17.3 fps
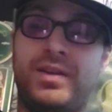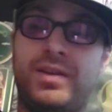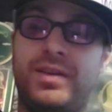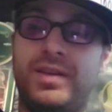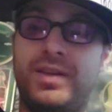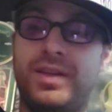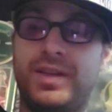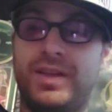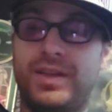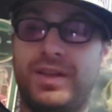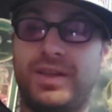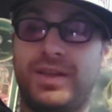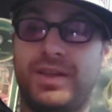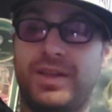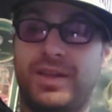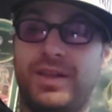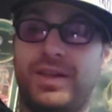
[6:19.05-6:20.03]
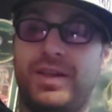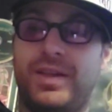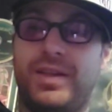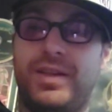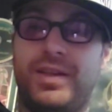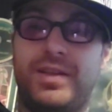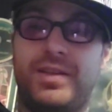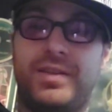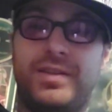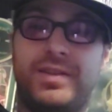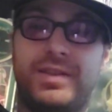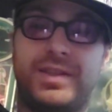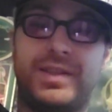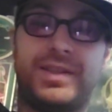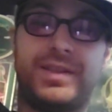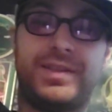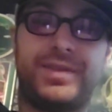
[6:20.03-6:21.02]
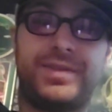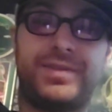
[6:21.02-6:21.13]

and you know,